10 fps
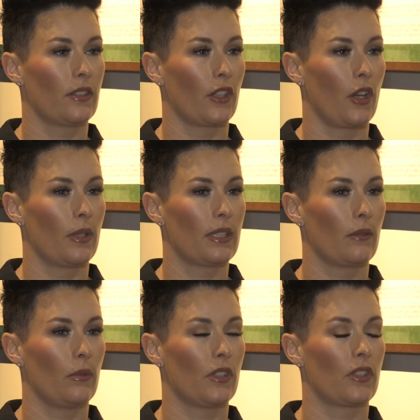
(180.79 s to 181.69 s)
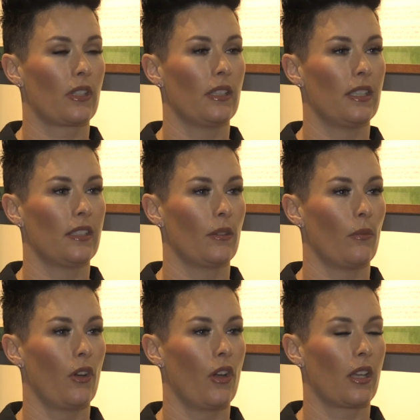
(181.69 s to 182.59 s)
So we're just consistent
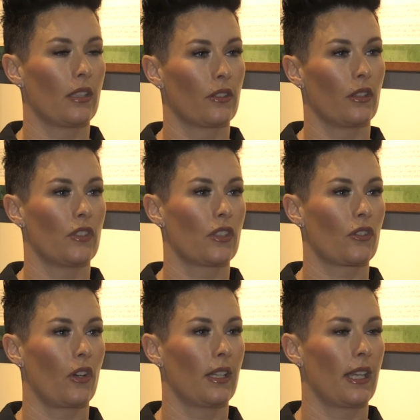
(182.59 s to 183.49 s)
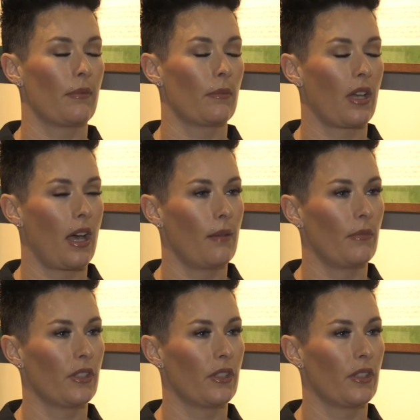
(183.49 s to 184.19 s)
work and sort of just trying to keep them calm